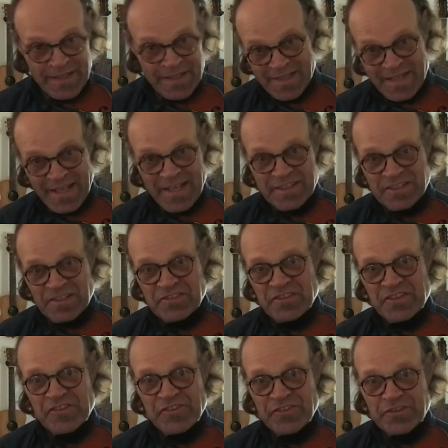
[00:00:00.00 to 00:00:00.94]
kind of
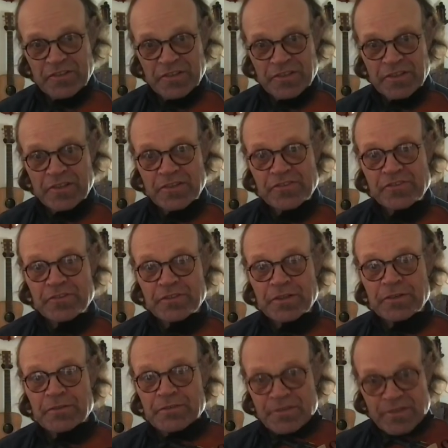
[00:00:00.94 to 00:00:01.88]
dissonant, isn't
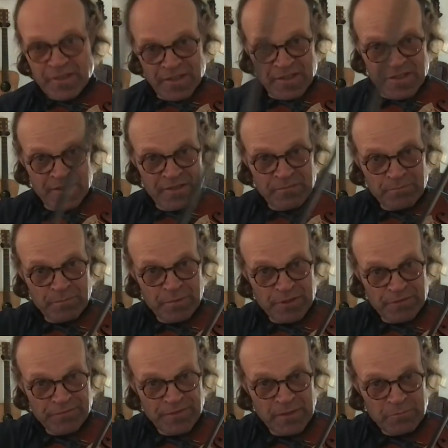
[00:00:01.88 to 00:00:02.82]
it? But
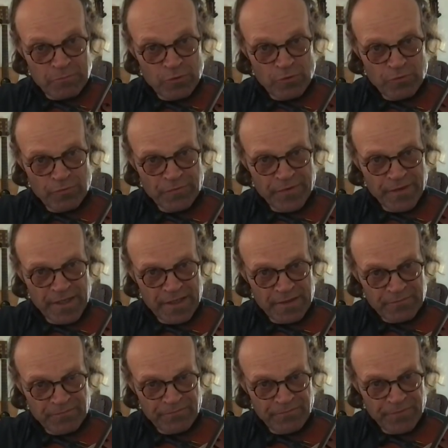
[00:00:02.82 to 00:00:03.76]
if I move
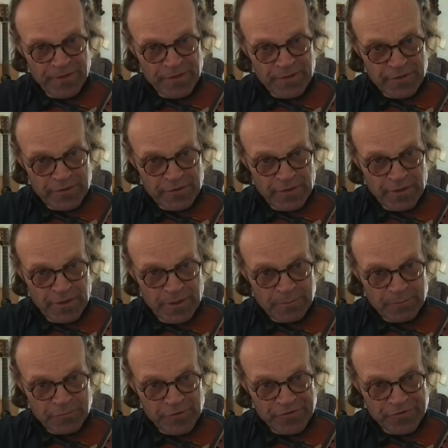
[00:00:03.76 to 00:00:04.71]
that finger
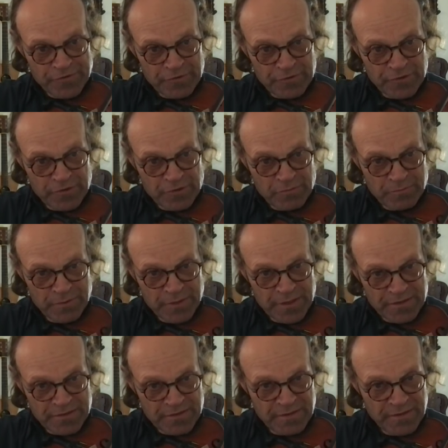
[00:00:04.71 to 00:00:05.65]
up just a little bit,